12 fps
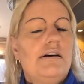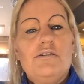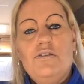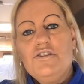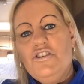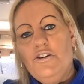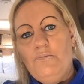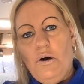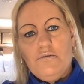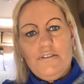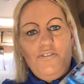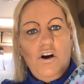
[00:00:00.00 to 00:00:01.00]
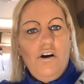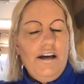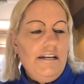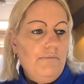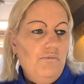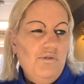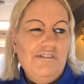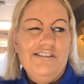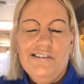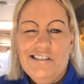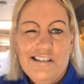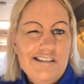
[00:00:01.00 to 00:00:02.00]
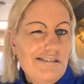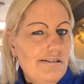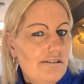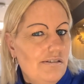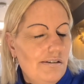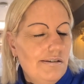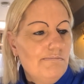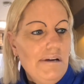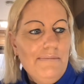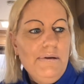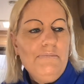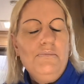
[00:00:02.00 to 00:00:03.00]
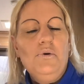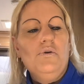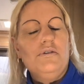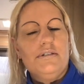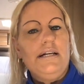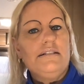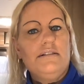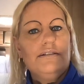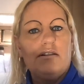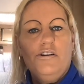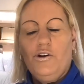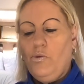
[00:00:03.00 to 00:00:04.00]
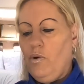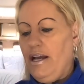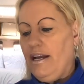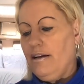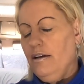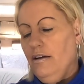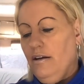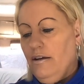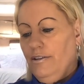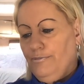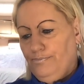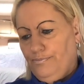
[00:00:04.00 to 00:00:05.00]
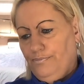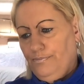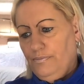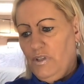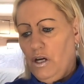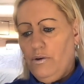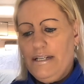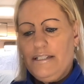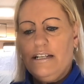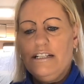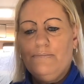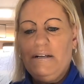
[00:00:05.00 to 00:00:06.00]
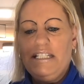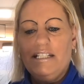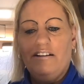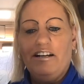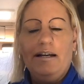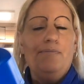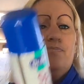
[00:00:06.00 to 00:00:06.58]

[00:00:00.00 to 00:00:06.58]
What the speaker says: I've got 2 bottles of ironing water. I should have gotten maybe more because that does go quick. Oh, excuse me, sorry.